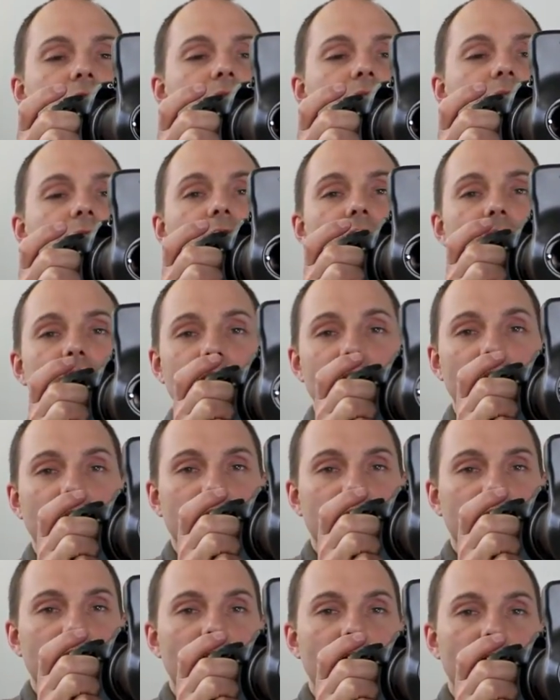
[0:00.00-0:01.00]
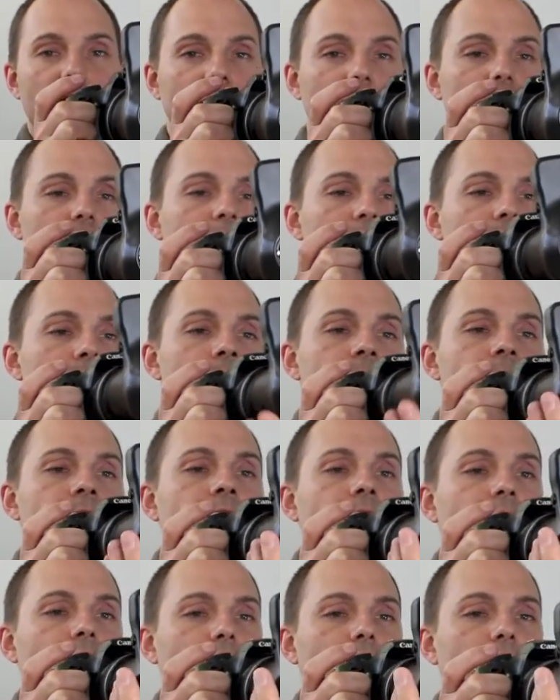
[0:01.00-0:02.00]
3 o'clock and 9 o'clock,
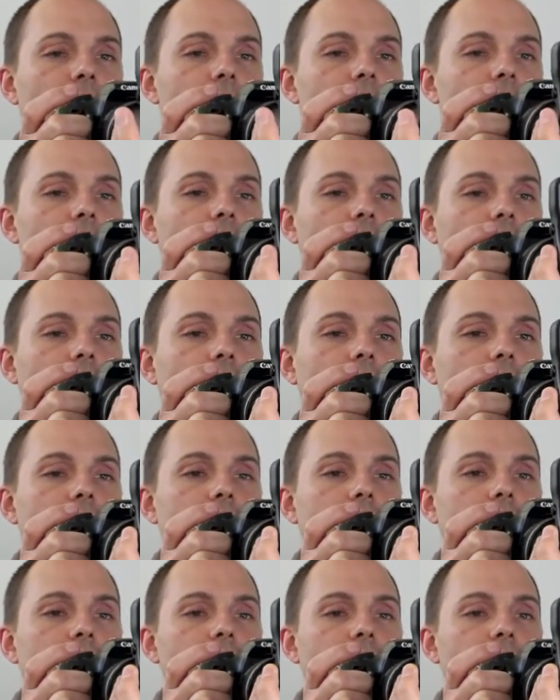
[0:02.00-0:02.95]
just like that.